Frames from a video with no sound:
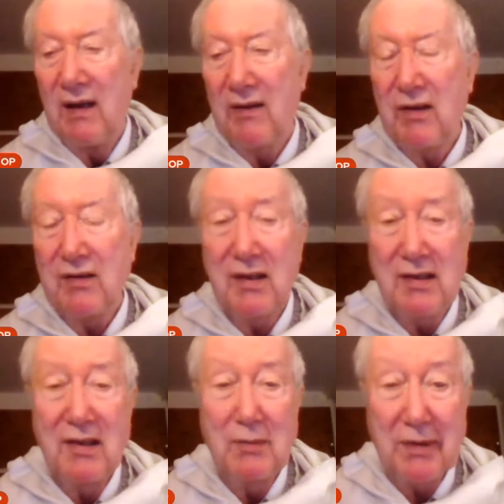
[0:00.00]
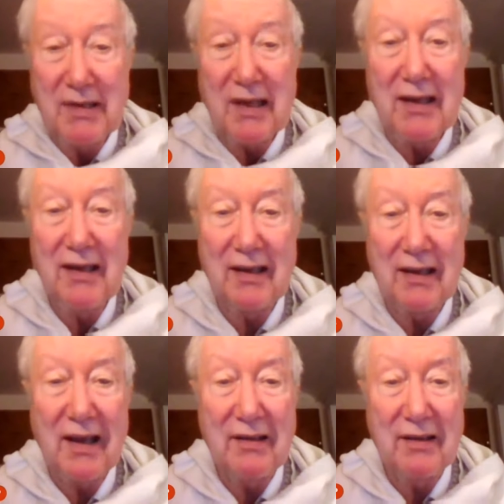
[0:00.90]
And of course, this is particularly
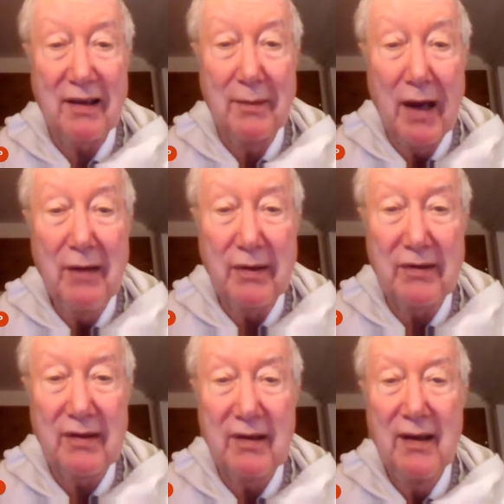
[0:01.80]
the case at the moment